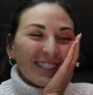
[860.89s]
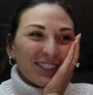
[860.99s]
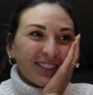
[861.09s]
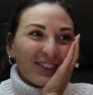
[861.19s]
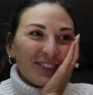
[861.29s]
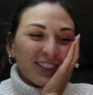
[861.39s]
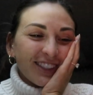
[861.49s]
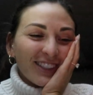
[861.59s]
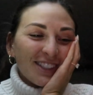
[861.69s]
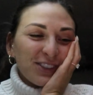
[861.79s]
such a good feeling.
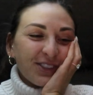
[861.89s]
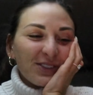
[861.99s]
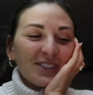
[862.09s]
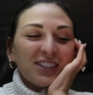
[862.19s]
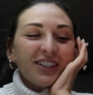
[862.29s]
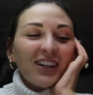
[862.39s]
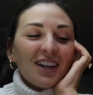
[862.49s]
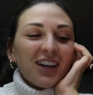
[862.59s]
It's so surreal.